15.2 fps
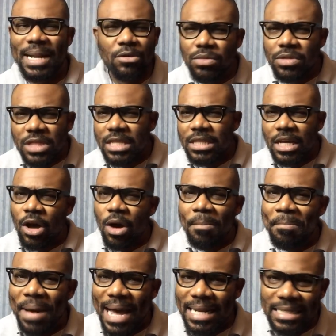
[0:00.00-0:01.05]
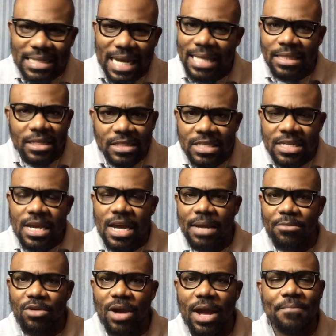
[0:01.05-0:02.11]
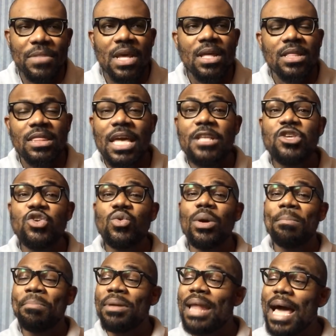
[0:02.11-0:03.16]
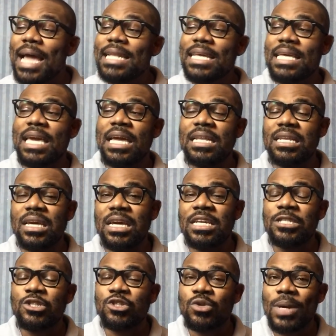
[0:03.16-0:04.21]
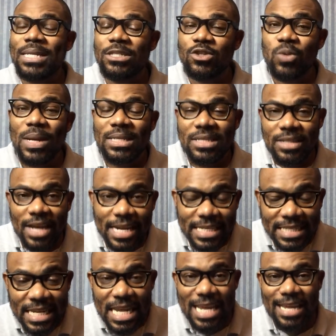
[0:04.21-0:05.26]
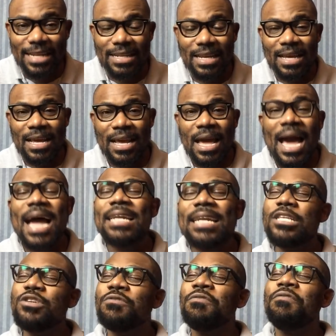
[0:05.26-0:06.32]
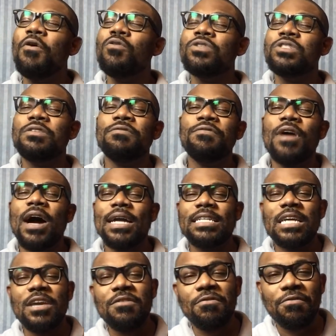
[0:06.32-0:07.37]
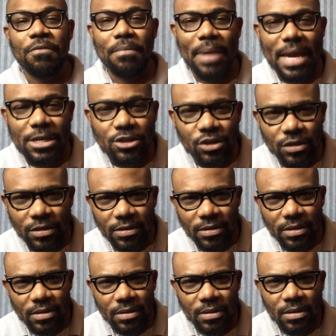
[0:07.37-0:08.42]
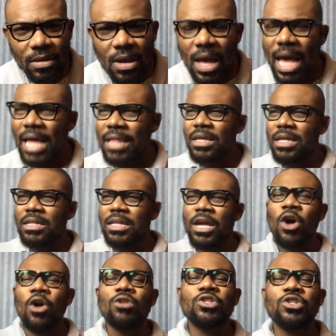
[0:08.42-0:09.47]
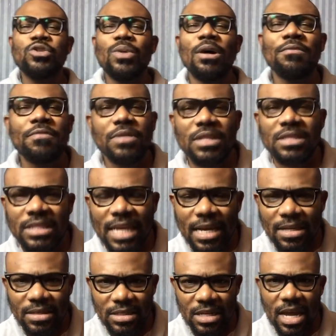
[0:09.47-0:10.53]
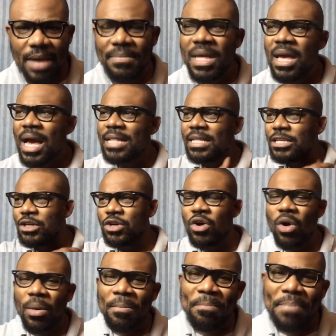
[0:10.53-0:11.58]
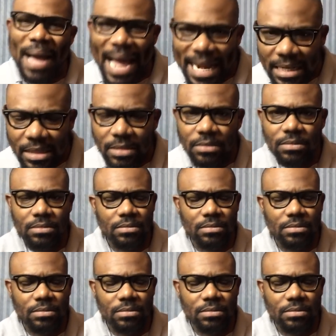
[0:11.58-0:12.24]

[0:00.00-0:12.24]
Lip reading: I don't think they got banned at the time, right? Then you applied again in 2019, and then you falsified information. And then they cut you off for the second time, and then you got a ban.